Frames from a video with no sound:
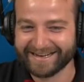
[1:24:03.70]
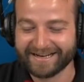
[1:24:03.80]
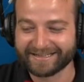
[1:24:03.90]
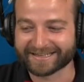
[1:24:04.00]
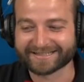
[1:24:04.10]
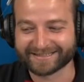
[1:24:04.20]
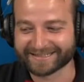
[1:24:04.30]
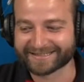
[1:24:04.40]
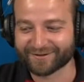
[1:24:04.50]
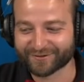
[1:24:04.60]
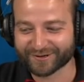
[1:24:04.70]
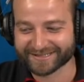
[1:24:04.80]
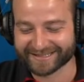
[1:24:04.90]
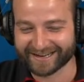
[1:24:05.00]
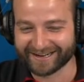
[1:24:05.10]
Yes, of
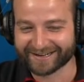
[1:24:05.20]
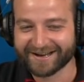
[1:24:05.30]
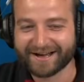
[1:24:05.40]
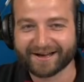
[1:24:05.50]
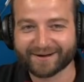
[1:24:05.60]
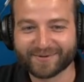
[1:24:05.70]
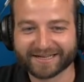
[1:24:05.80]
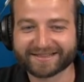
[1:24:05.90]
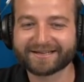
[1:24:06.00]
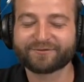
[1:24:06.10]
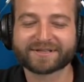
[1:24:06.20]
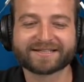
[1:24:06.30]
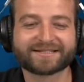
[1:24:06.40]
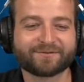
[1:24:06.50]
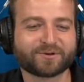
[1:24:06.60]
course they are. But I think for
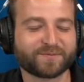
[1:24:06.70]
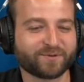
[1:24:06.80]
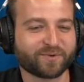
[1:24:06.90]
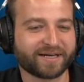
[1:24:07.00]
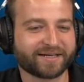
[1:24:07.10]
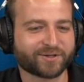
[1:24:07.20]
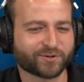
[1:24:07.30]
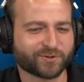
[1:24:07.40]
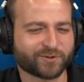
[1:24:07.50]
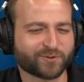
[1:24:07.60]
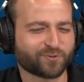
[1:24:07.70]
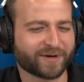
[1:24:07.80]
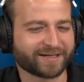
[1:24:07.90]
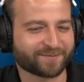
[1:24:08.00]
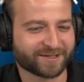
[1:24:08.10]
this they would be willing to
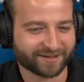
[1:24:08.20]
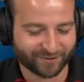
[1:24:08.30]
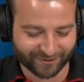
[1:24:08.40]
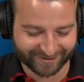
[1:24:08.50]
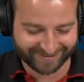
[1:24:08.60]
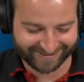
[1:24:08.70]
wait a minute longer.